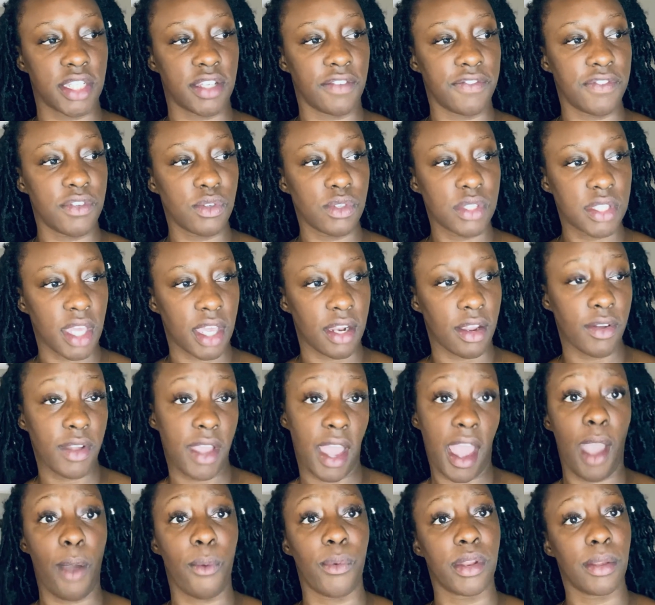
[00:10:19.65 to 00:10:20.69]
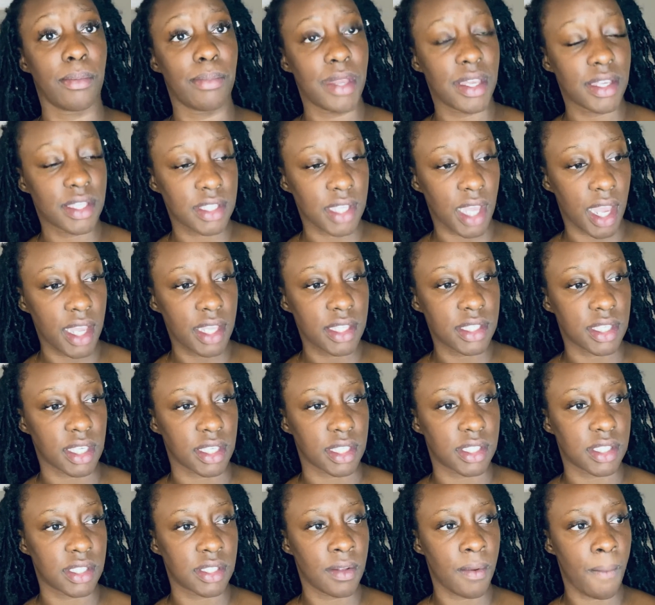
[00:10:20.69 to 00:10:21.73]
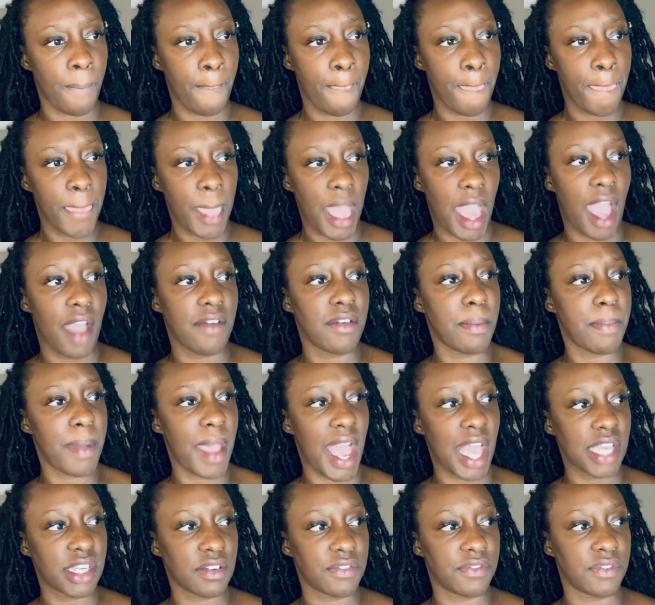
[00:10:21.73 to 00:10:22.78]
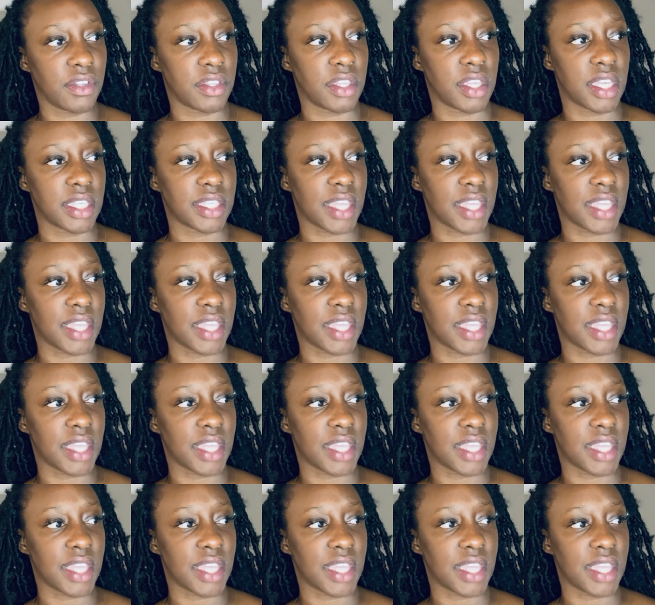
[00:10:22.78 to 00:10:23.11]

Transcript: If you said, okay, I want to be a scientist, I have a passion for this.